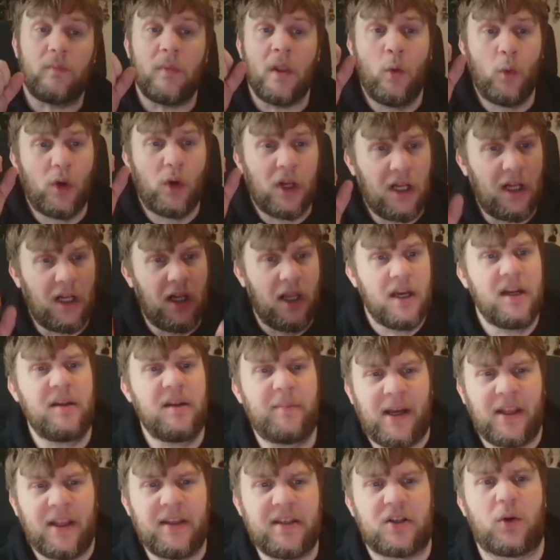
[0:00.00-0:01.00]
we're going to learn
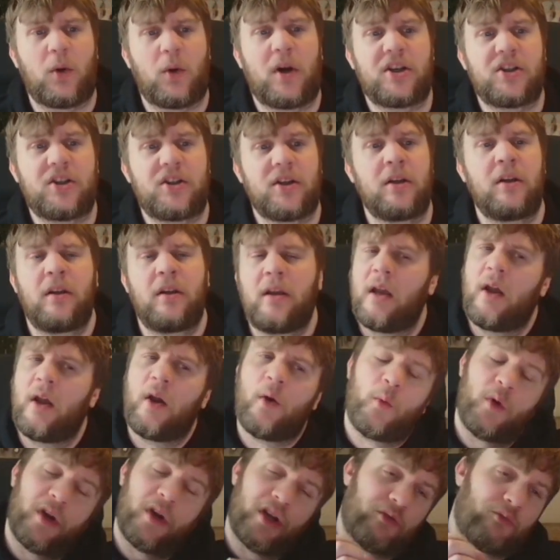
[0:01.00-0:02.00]
about this question.
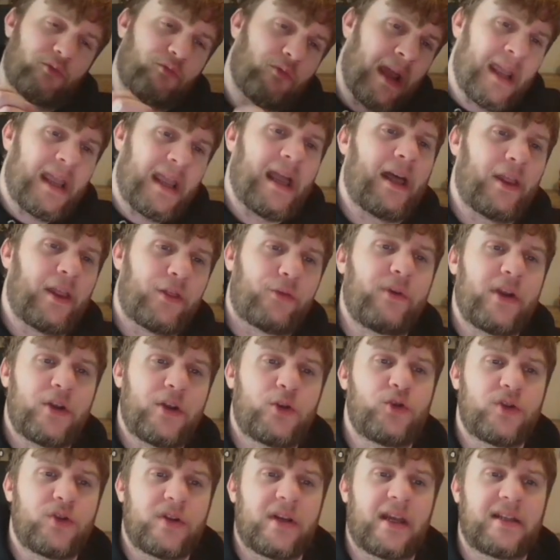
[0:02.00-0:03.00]
We're going to write our
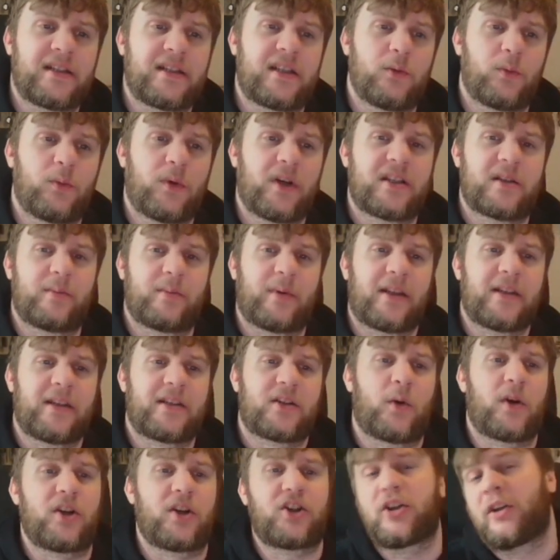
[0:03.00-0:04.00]
390 words about
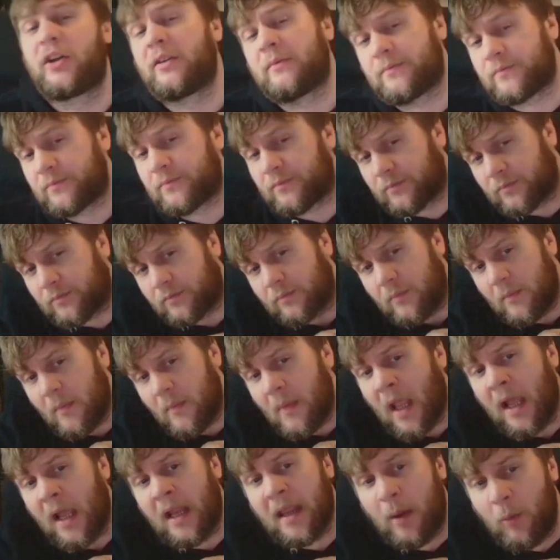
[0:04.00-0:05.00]
this question.
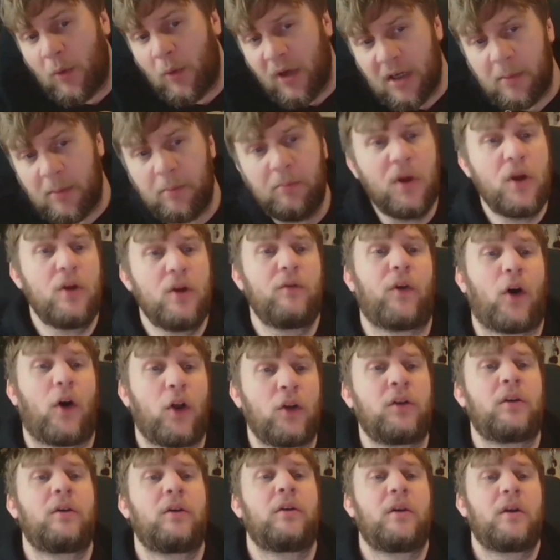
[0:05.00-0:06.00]
And then we're going to move
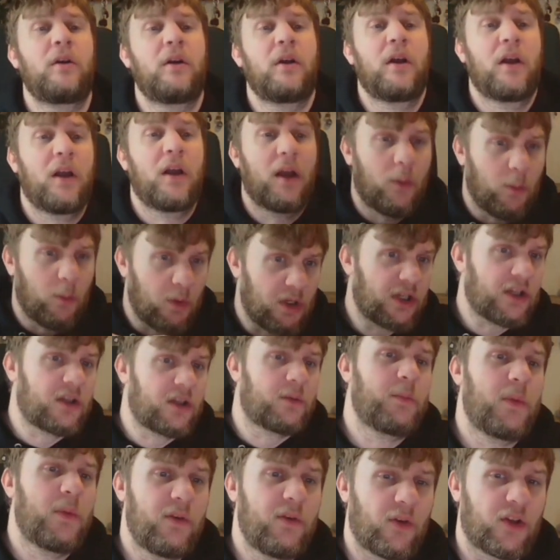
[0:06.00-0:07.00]
on. And we're going to
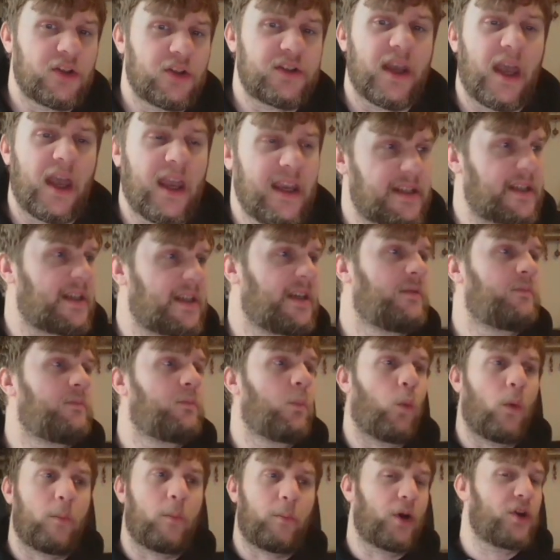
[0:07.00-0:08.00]
move on to AC
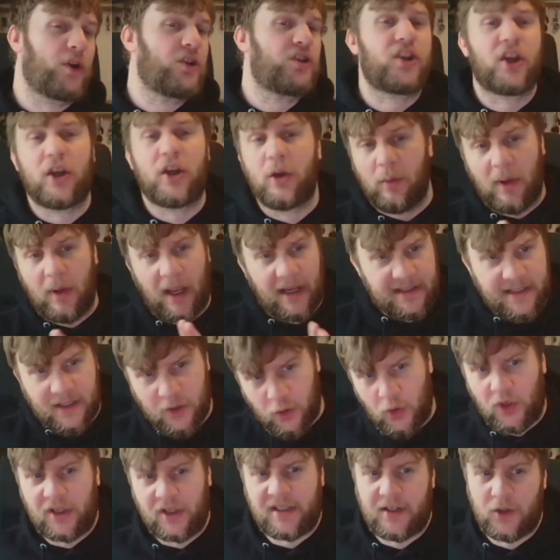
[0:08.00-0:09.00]
1.2,
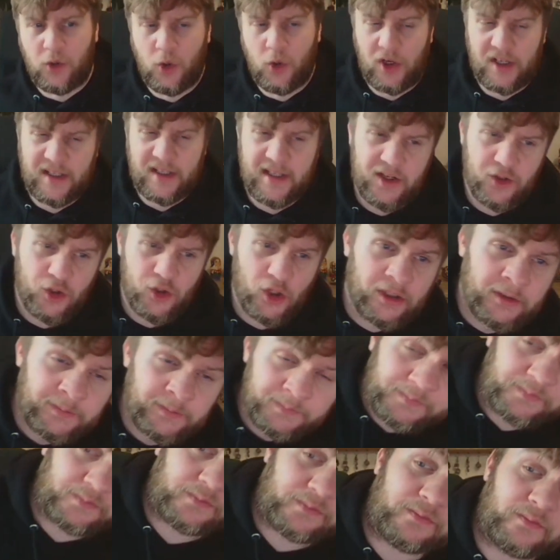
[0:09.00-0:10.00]
etc., etc., etc.
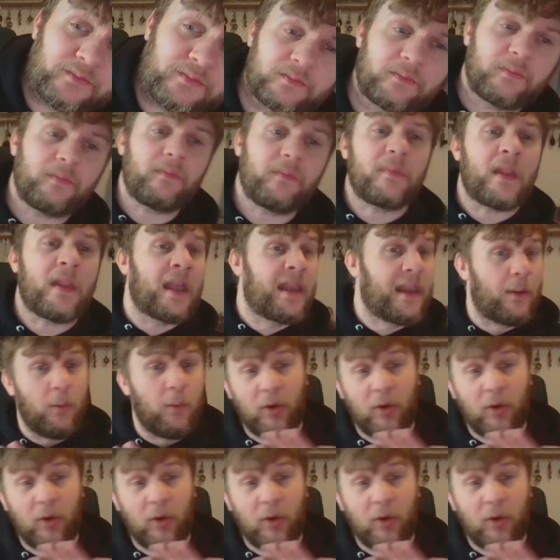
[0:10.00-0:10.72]
And then